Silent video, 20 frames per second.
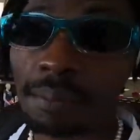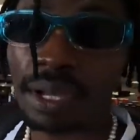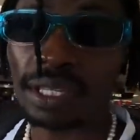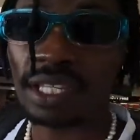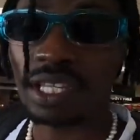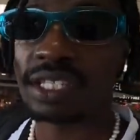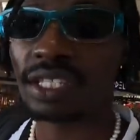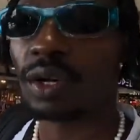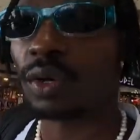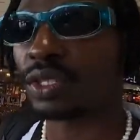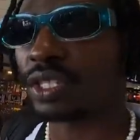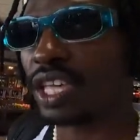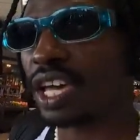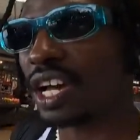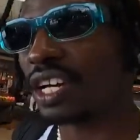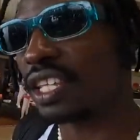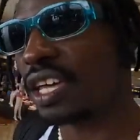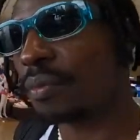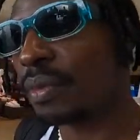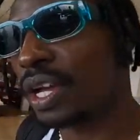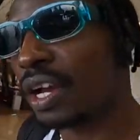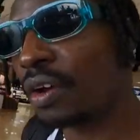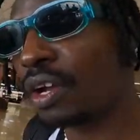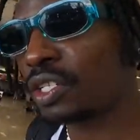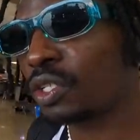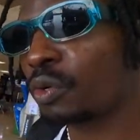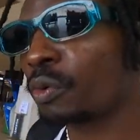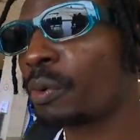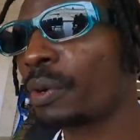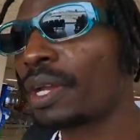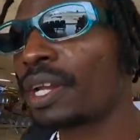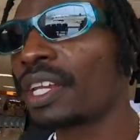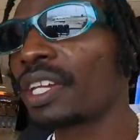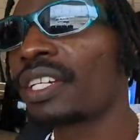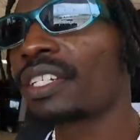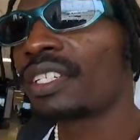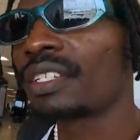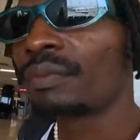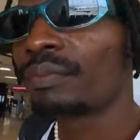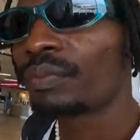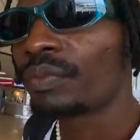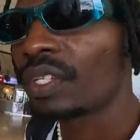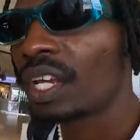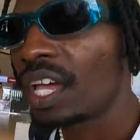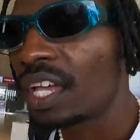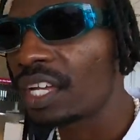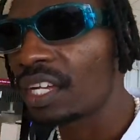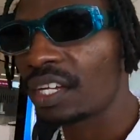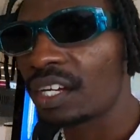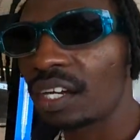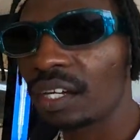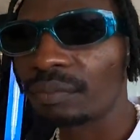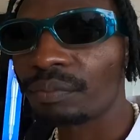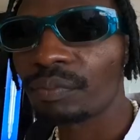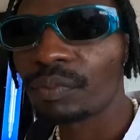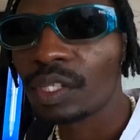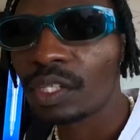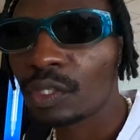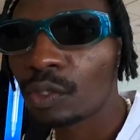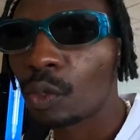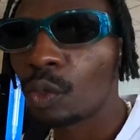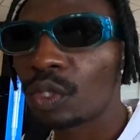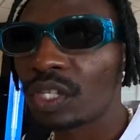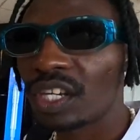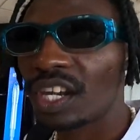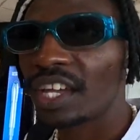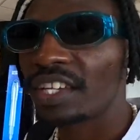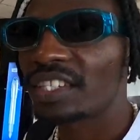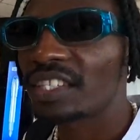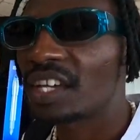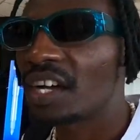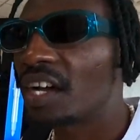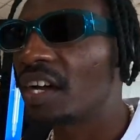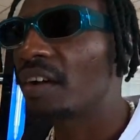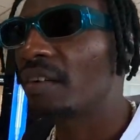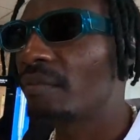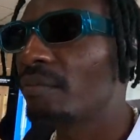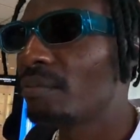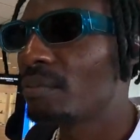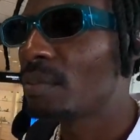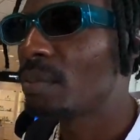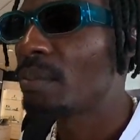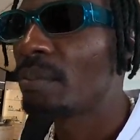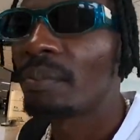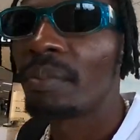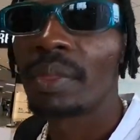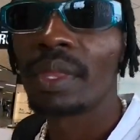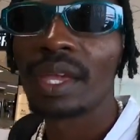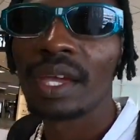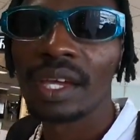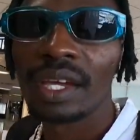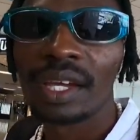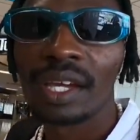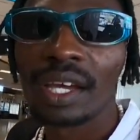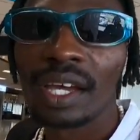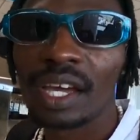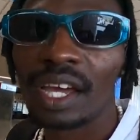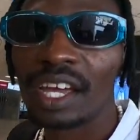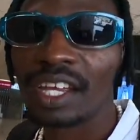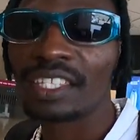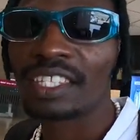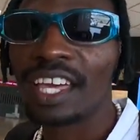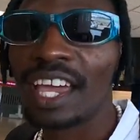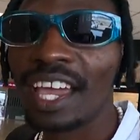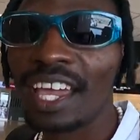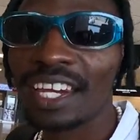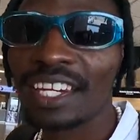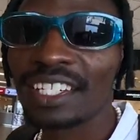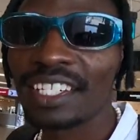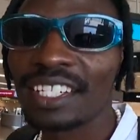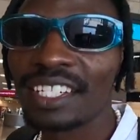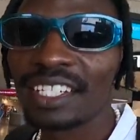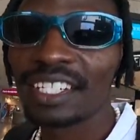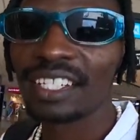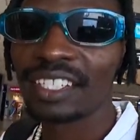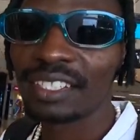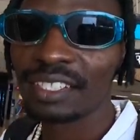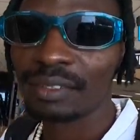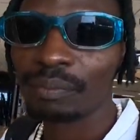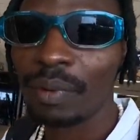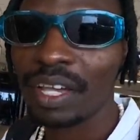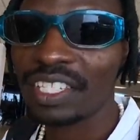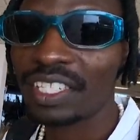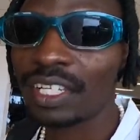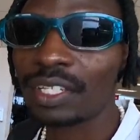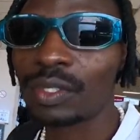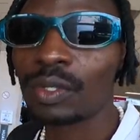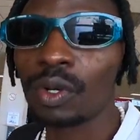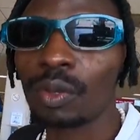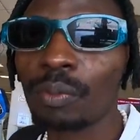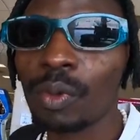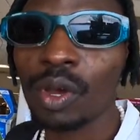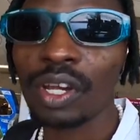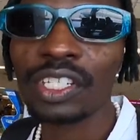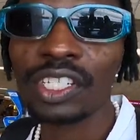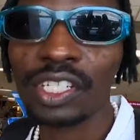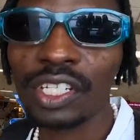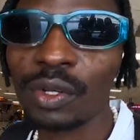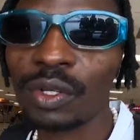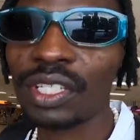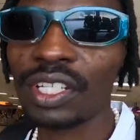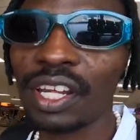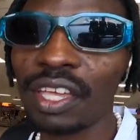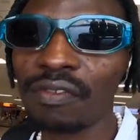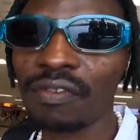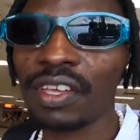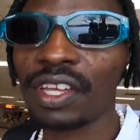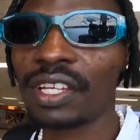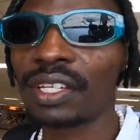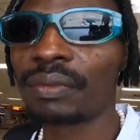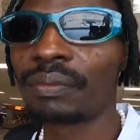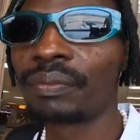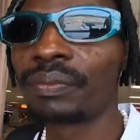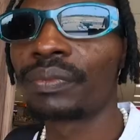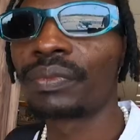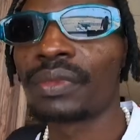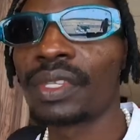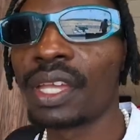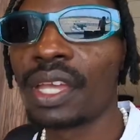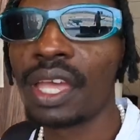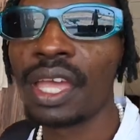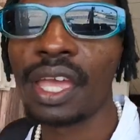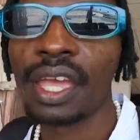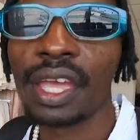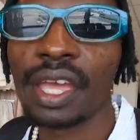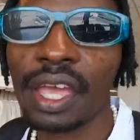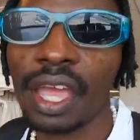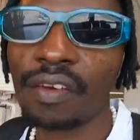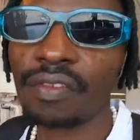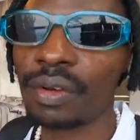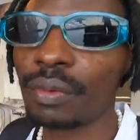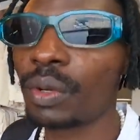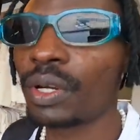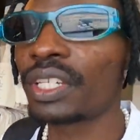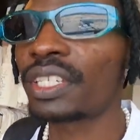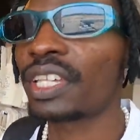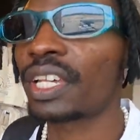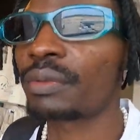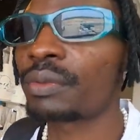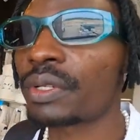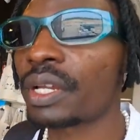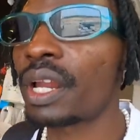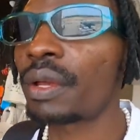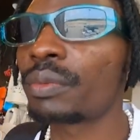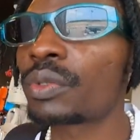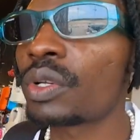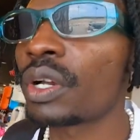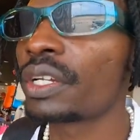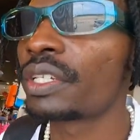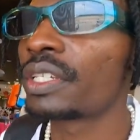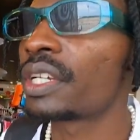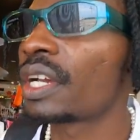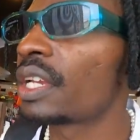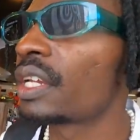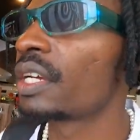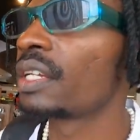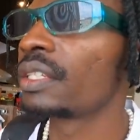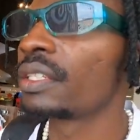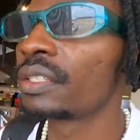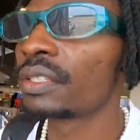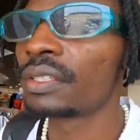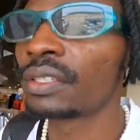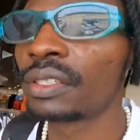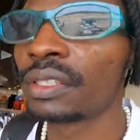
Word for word: time my sister was there the immigration really like um, scrutinized her and then my sister told me when she was leaving everybody subscribed to her channel